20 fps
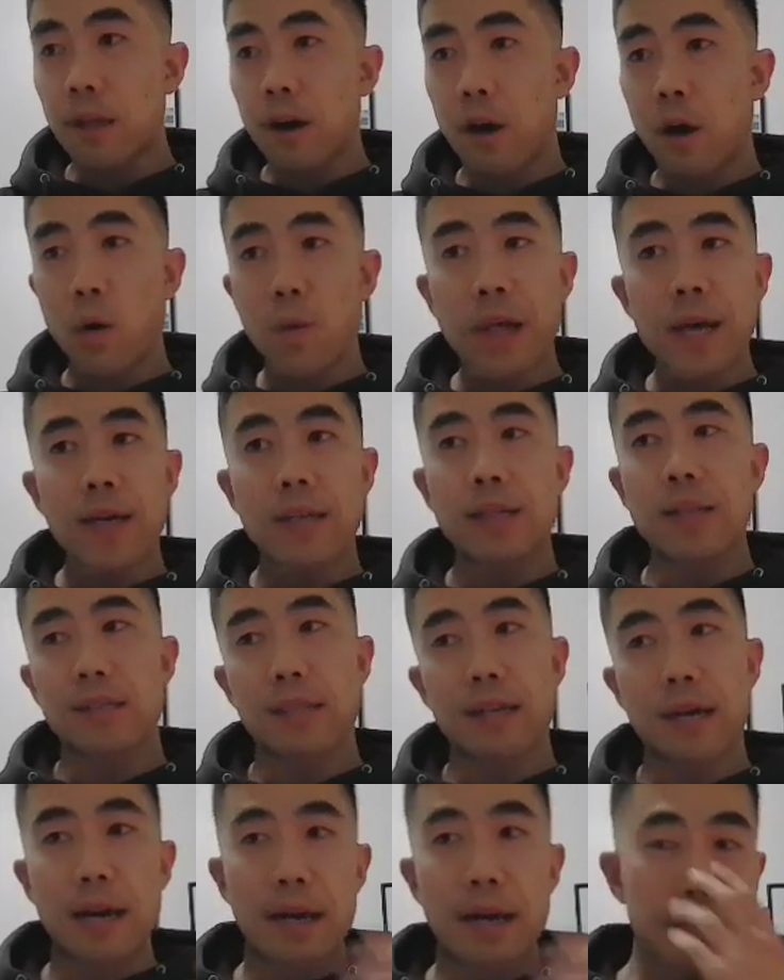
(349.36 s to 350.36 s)
all I can
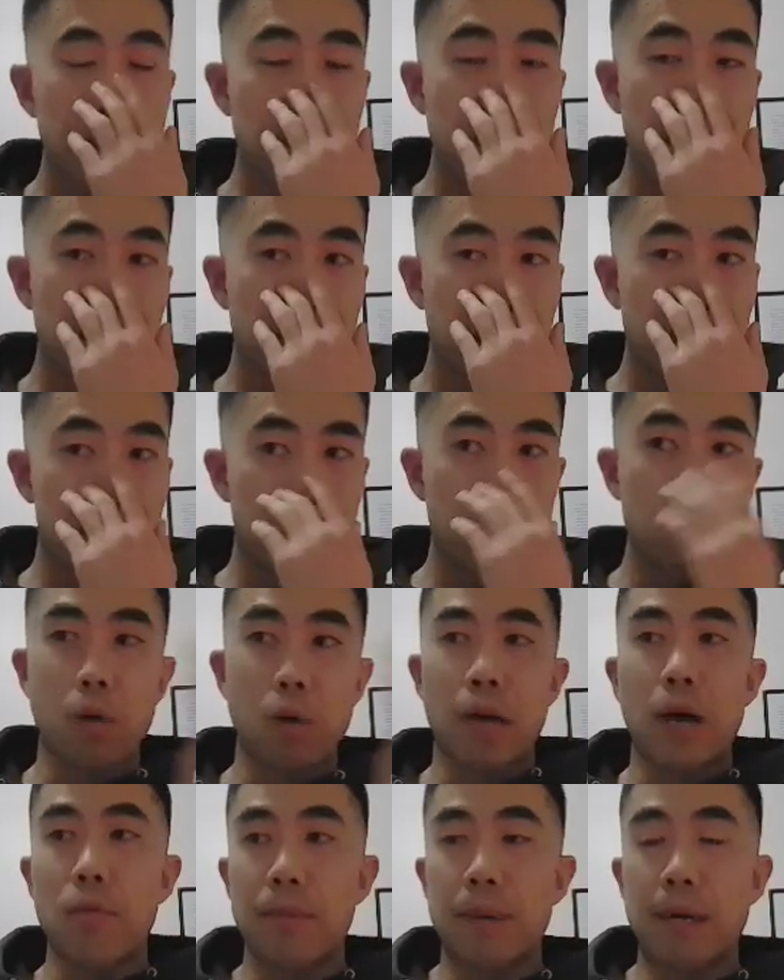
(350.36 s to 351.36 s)
say is
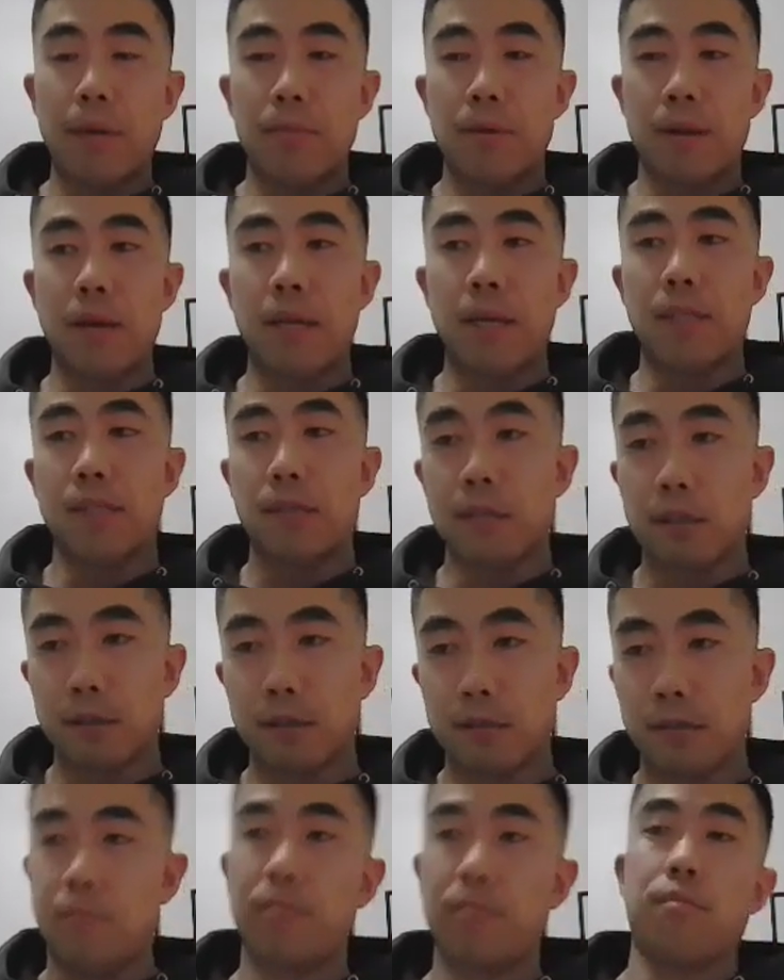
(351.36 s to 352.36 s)
what I'll be
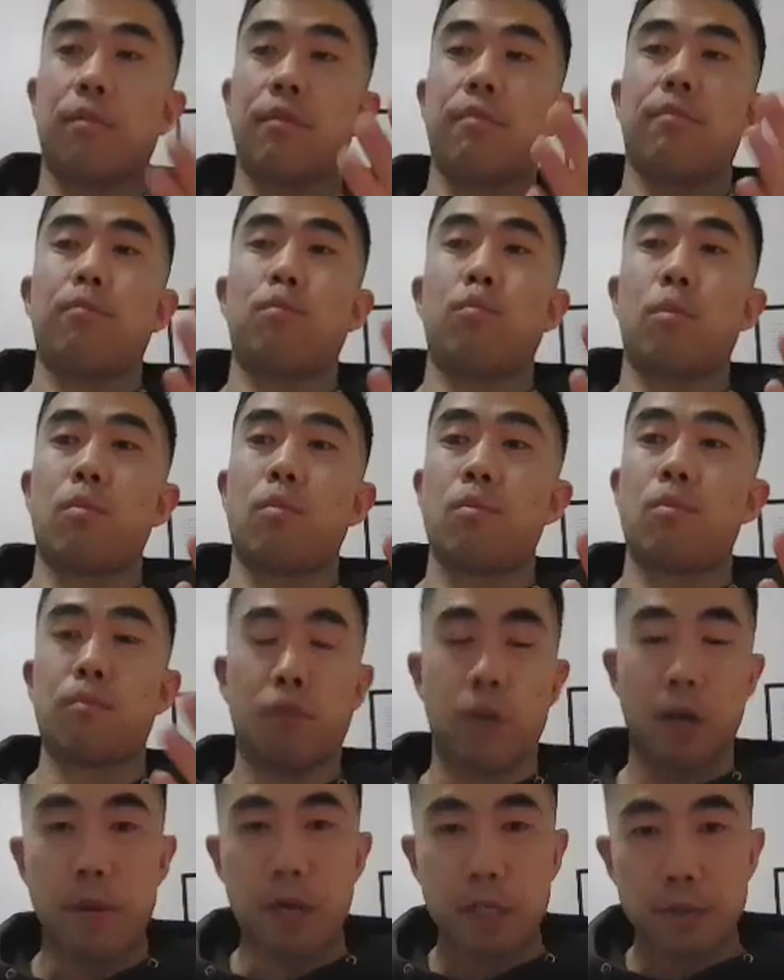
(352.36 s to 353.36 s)
implementing
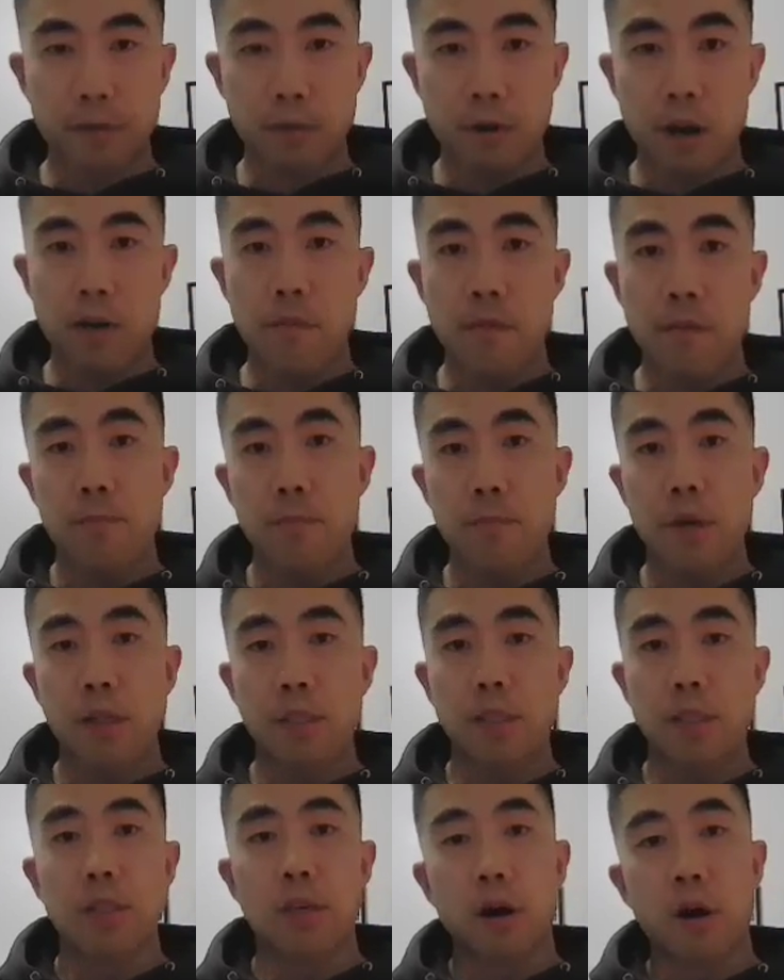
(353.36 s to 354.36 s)
pretty much forever
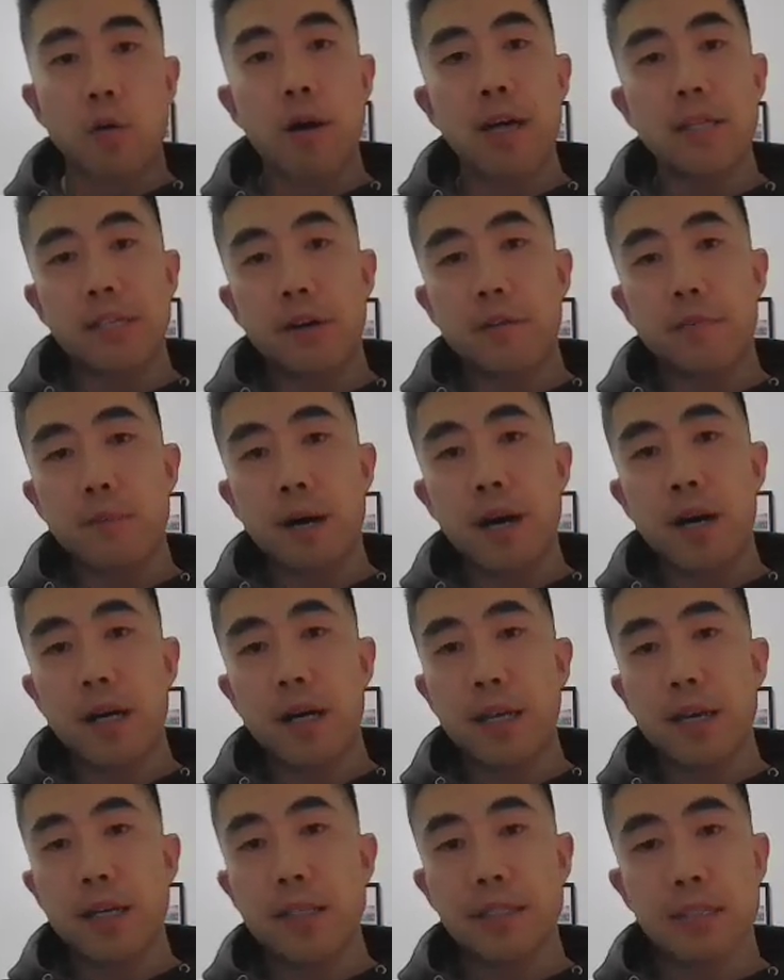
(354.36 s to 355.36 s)
because the whole idea of
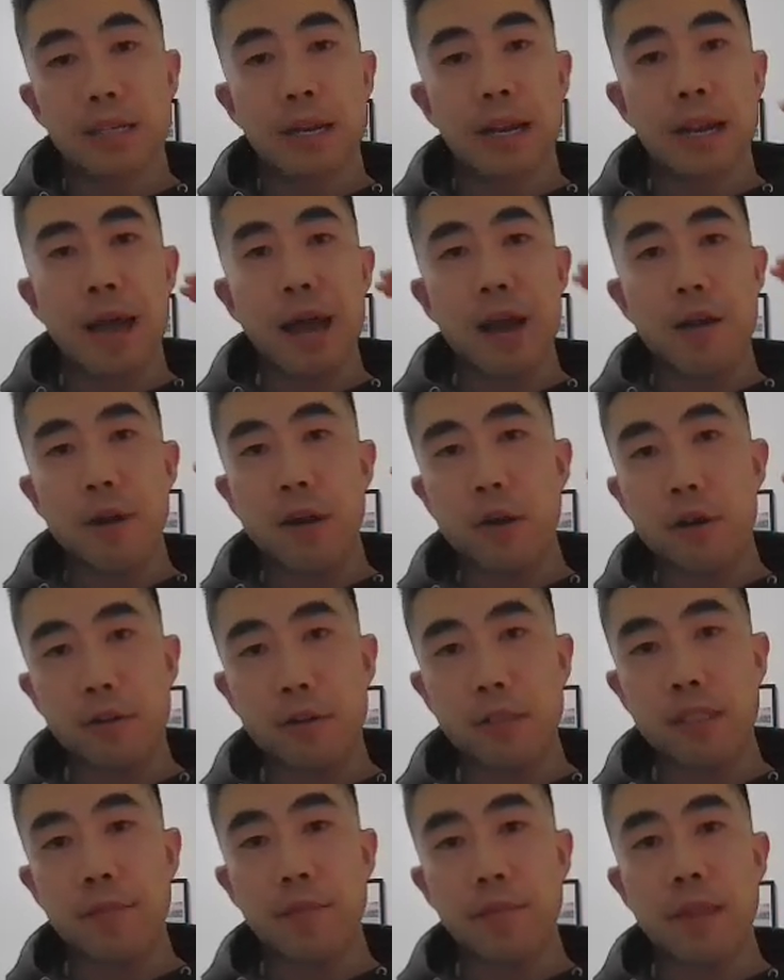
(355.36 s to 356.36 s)
marketing is just layering
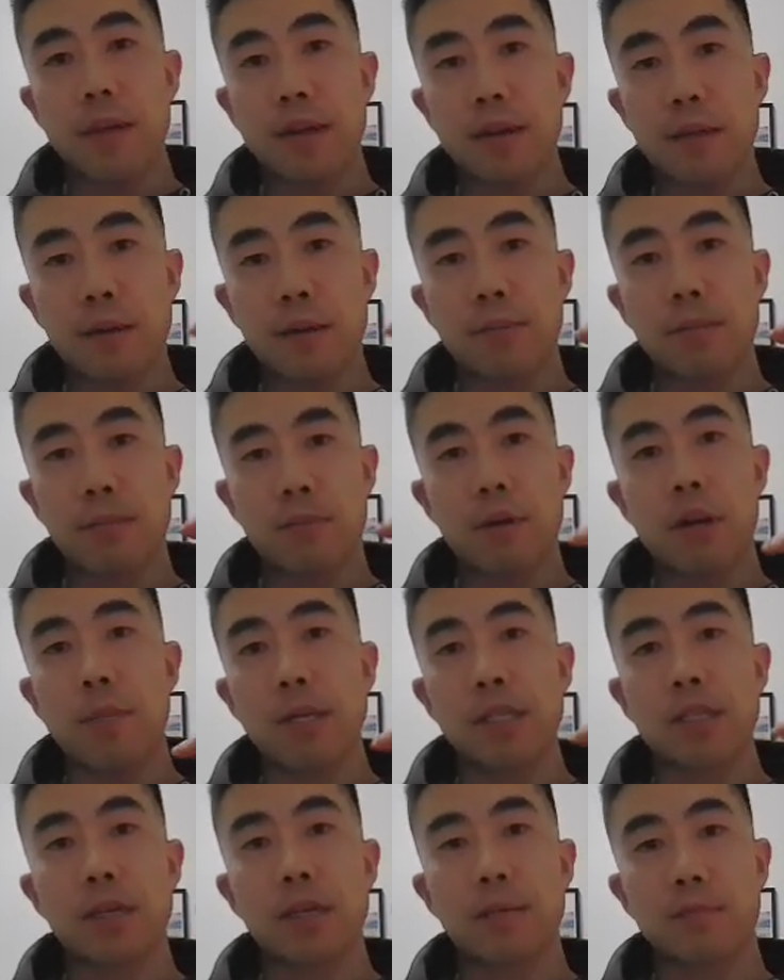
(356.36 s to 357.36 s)
on something that you can pretty
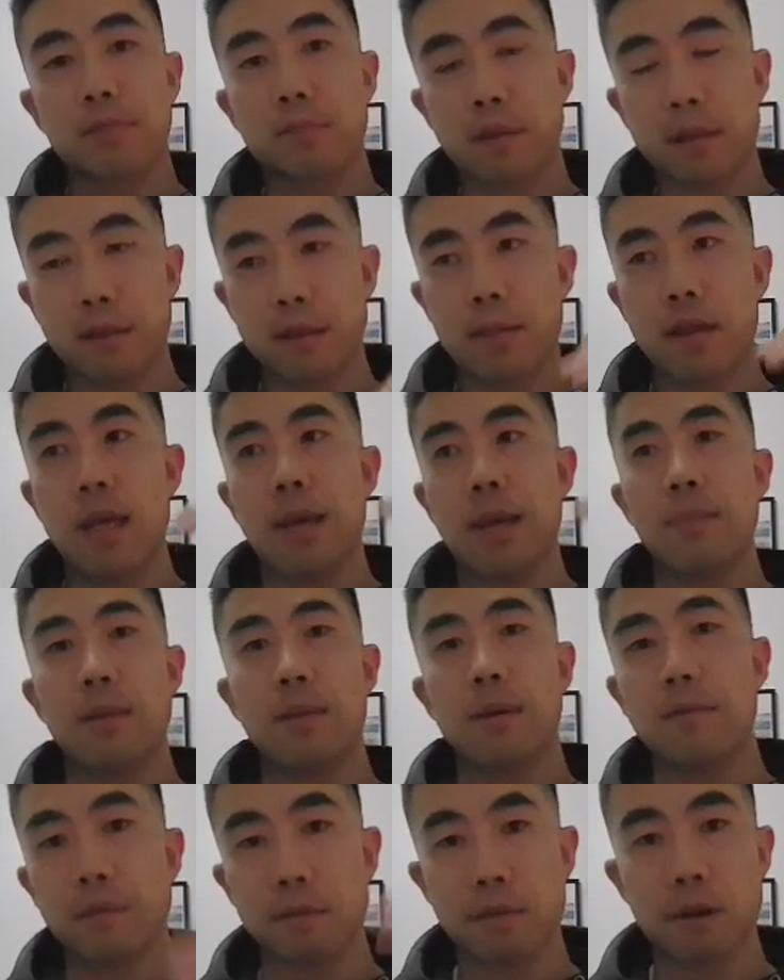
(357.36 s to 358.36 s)
much
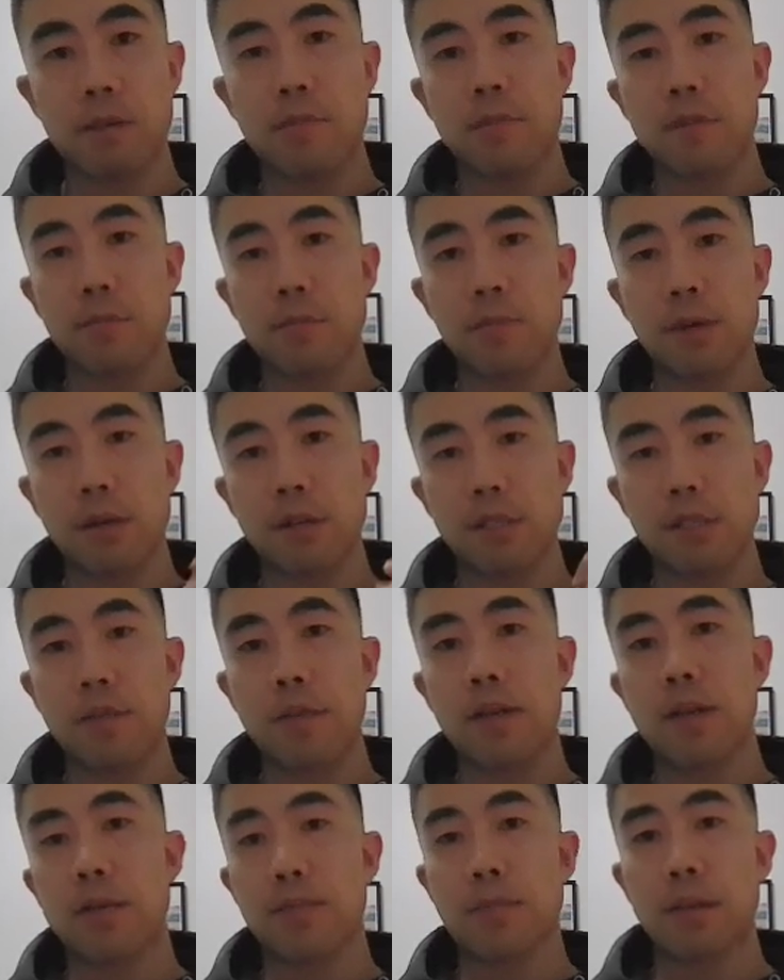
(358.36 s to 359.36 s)
implement forever. Because if
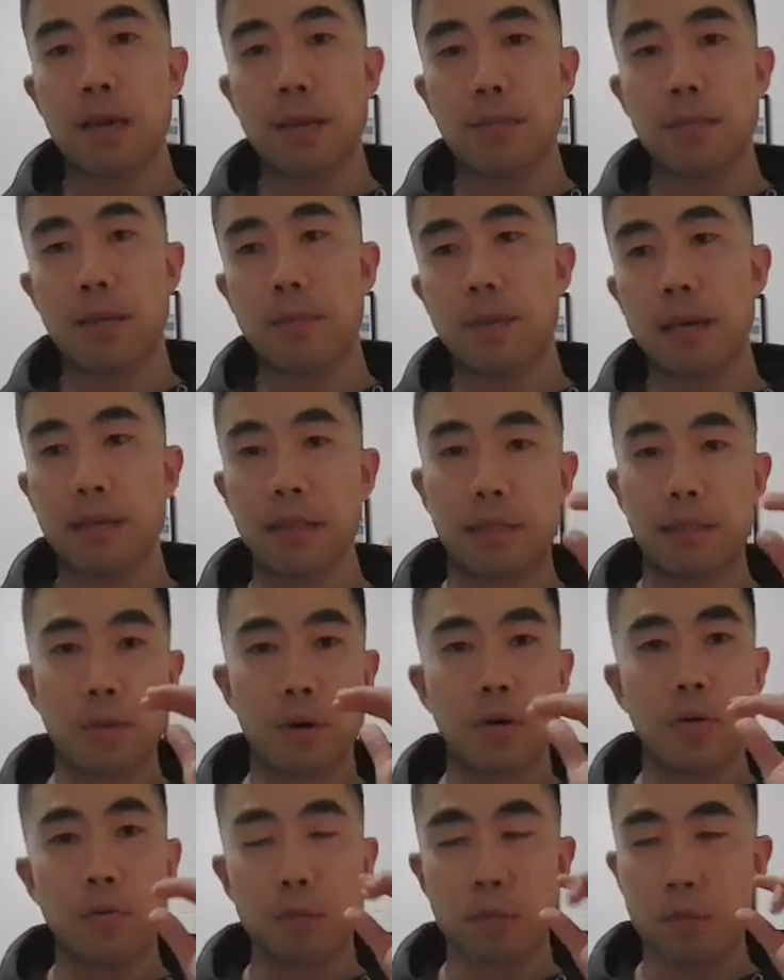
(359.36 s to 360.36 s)
you can implement
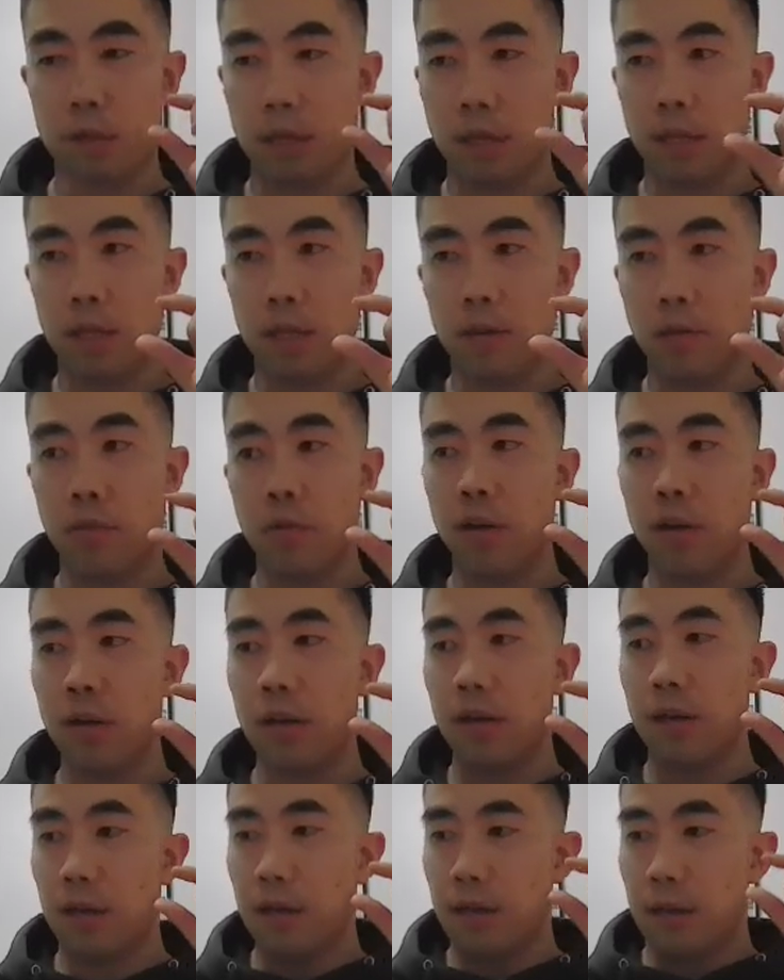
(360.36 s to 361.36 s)
small little
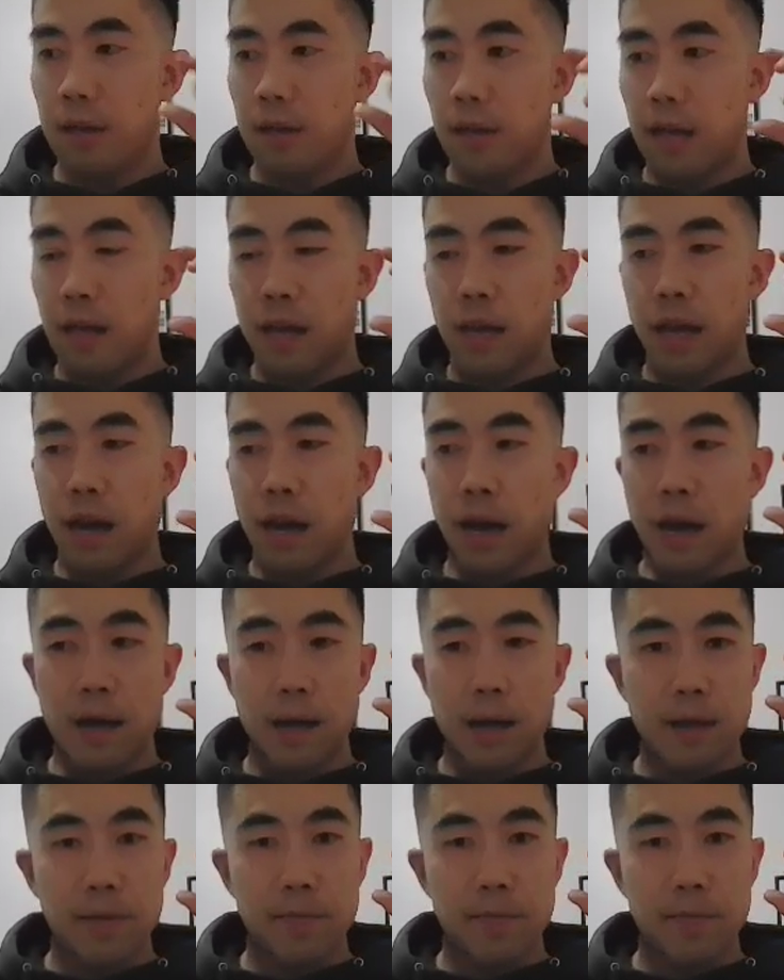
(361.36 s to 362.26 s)
uh,